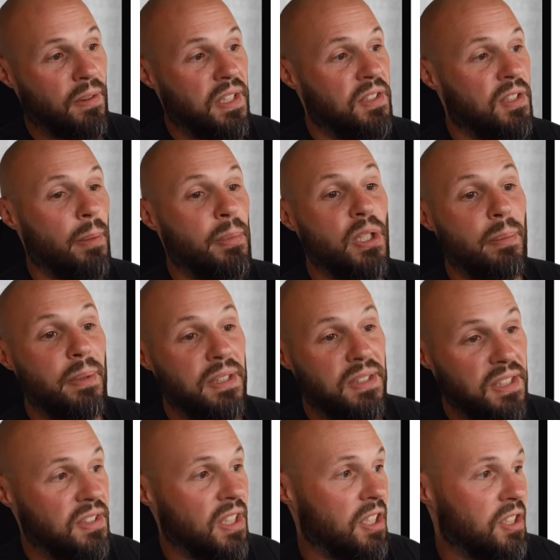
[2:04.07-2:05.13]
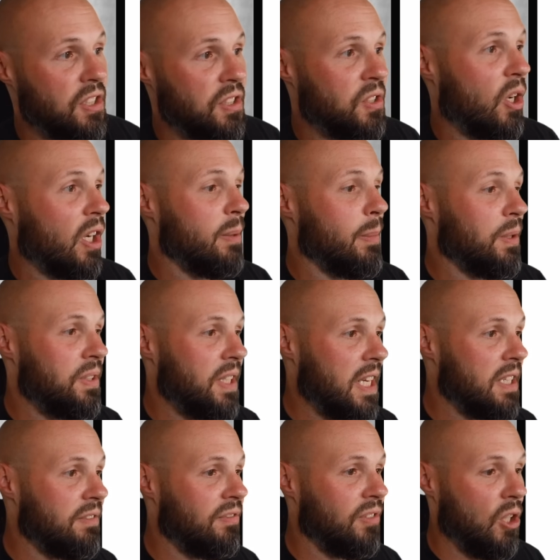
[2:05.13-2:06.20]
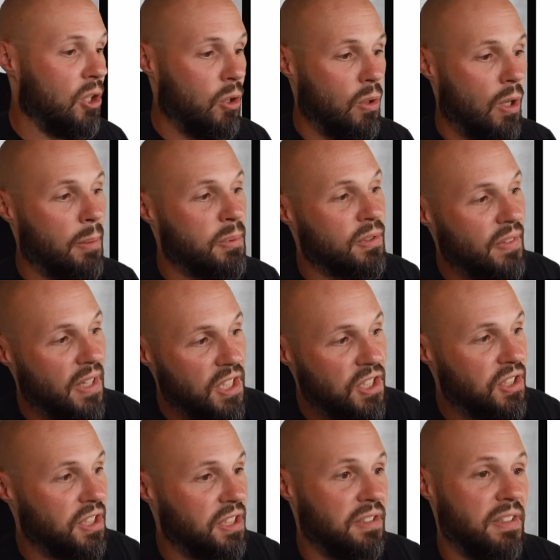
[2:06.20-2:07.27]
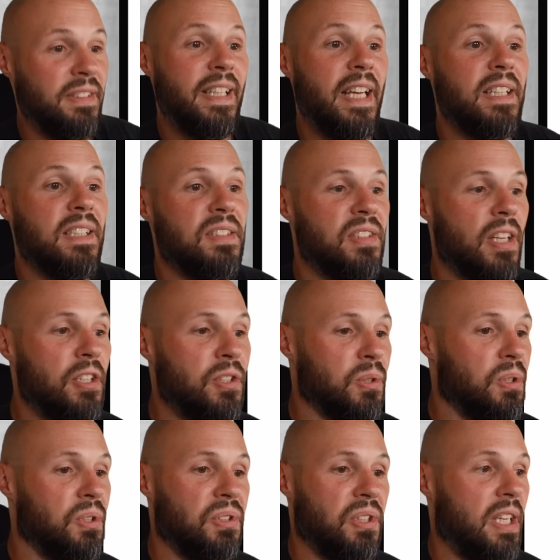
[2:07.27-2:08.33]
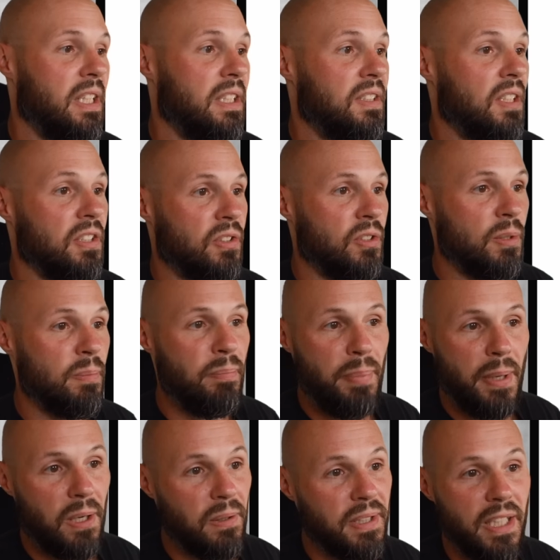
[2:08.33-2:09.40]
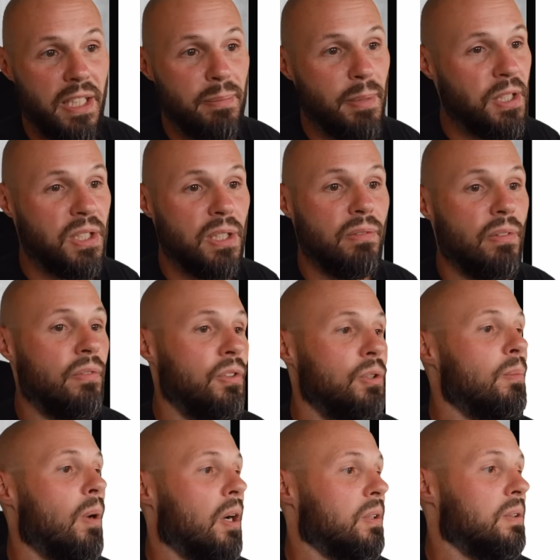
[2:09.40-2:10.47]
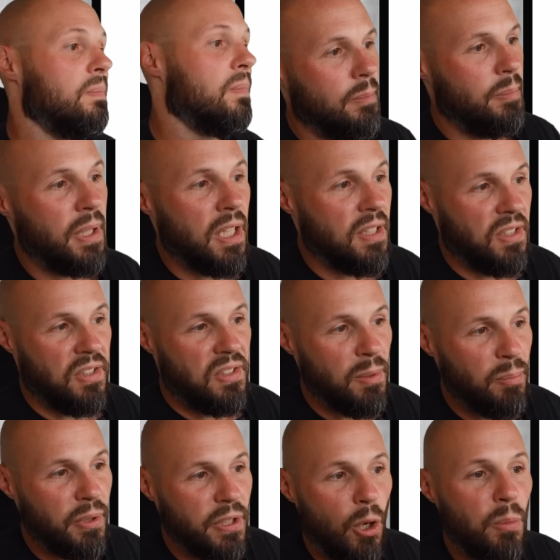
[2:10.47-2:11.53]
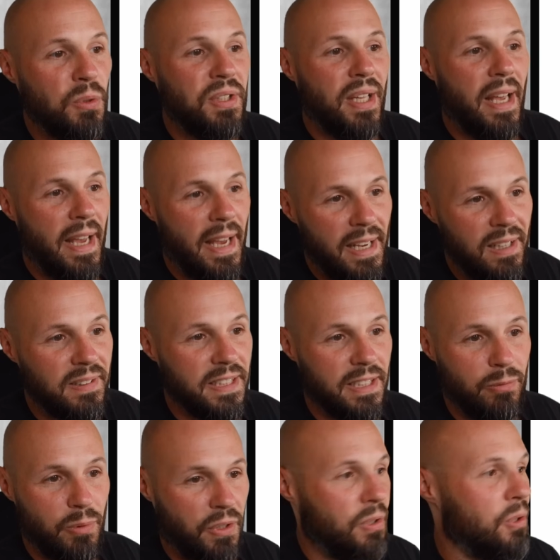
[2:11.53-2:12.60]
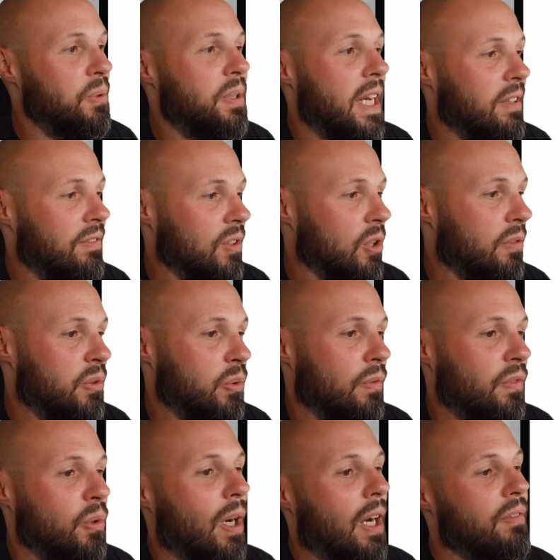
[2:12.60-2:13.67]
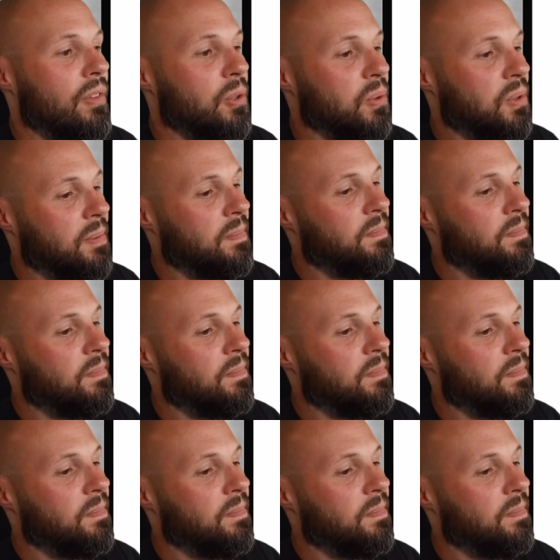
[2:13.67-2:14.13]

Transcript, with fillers: these WWDC sessions, talking about data flow, observation, the data essentials, and he says there's barely any mention of a view model because it's simply almost alien with the new data flow of Swift UI views.